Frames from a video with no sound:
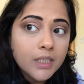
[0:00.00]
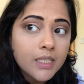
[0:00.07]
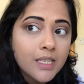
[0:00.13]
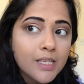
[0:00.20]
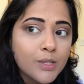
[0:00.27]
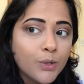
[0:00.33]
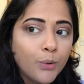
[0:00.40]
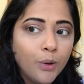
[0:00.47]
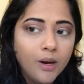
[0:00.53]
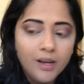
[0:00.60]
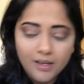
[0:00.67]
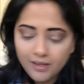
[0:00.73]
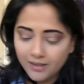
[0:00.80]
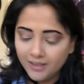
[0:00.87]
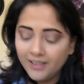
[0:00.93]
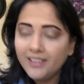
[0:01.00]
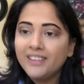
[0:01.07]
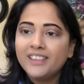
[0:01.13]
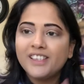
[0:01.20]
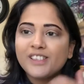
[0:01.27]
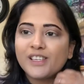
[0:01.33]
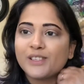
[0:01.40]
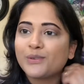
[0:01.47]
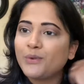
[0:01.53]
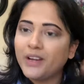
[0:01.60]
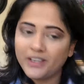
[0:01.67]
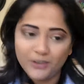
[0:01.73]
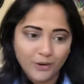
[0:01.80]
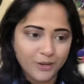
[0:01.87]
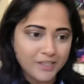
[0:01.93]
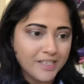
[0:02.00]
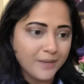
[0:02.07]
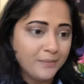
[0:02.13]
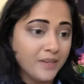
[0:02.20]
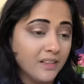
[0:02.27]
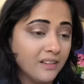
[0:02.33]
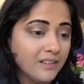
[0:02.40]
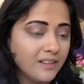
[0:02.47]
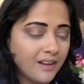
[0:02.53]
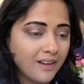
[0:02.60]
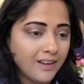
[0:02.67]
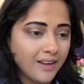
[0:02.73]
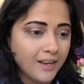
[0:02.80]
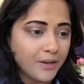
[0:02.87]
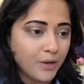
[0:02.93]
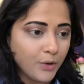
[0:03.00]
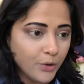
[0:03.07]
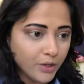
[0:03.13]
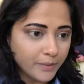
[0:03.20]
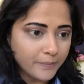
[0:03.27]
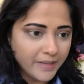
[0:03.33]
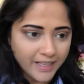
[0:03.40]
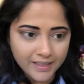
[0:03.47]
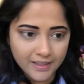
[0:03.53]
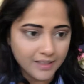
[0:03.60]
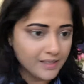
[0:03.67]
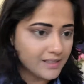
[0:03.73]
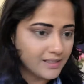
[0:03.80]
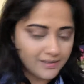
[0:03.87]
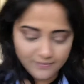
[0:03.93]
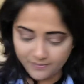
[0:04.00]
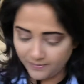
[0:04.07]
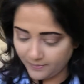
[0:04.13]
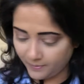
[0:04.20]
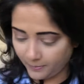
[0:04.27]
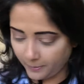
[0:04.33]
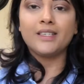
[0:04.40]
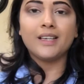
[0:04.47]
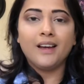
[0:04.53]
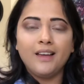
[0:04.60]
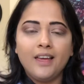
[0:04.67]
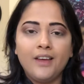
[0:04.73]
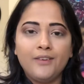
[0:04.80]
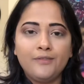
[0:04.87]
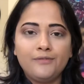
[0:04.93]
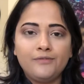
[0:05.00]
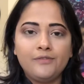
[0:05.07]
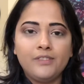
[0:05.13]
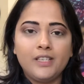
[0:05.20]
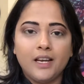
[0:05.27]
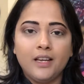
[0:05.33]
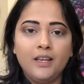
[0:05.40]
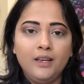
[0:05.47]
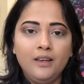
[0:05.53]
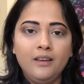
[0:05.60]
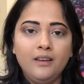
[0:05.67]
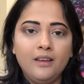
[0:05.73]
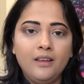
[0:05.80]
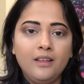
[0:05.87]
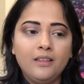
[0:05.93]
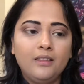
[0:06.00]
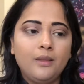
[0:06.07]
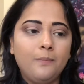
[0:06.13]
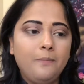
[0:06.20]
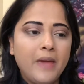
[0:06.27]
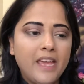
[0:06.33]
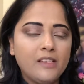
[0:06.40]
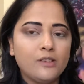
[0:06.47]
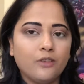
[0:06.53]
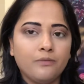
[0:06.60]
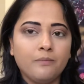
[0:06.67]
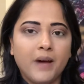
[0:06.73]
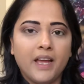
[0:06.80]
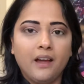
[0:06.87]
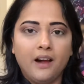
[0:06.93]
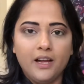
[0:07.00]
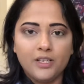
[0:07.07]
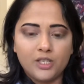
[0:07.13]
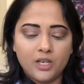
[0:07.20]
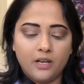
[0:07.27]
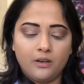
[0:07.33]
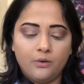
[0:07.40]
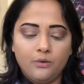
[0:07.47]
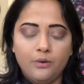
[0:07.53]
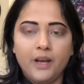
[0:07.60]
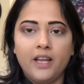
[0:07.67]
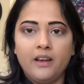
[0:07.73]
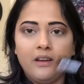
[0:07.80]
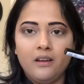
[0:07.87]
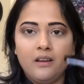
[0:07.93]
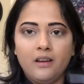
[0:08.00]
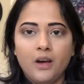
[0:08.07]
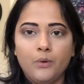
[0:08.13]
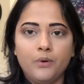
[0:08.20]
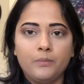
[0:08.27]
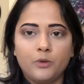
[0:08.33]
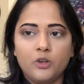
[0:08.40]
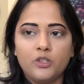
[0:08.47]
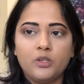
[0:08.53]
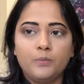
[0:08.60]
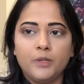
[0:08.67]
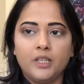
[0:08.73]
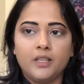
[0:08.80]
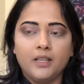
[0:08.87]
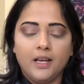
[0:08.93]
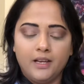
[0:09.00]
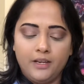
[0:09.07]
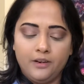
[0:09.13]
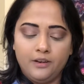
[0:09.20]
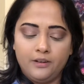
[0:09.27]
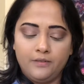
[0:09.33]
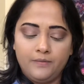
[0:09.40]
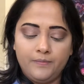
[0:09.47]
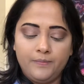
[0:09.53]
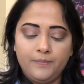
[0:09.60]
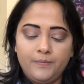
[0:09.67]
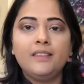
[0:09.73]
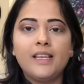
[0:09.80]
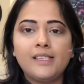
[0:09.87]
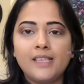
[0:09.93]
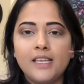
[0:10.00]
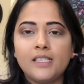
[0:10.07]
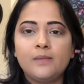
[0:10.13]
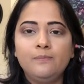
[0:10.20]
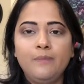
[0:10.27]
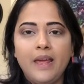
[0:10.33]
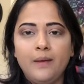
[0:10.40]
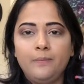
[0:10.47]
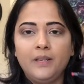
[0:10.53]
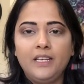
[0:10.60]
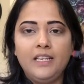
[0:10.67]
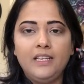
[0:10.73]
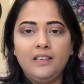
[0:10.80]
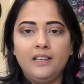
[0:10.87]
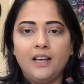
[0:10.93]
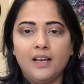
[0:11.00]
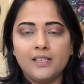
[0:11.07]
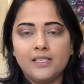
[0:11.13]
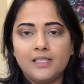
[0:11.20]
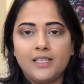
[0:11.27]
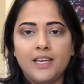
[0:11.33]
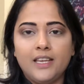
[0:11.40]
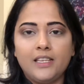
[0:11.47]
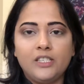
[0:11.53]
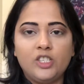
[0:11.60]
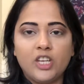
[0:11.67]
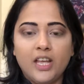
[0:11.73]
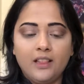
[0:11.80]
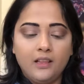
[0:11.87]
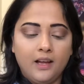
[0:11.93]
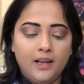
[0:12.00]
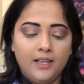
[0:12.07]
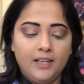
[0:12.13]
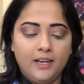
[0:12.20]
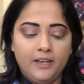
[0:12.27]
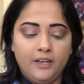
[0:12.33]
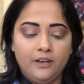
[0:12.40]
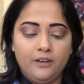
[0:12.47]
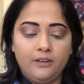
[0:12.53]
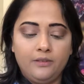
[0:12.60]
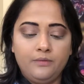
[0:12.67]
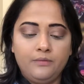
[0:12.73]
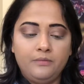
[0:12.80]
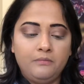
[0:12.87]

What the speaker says: This is quite autumnal. I had not planned this. I have done the base of my eyeshadow, and now I'm going to put the liner. This is Maybelline Lasting Gel Eyeliner.